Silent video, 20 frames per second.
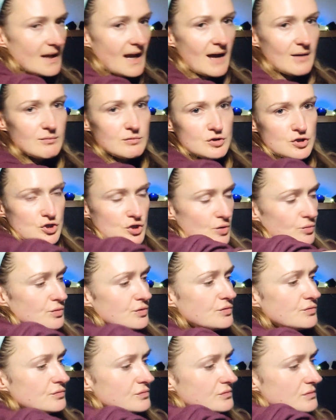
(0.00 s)
I will show
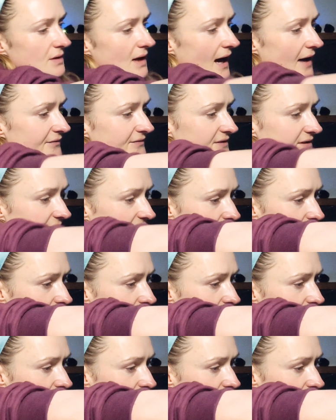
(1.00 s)
you after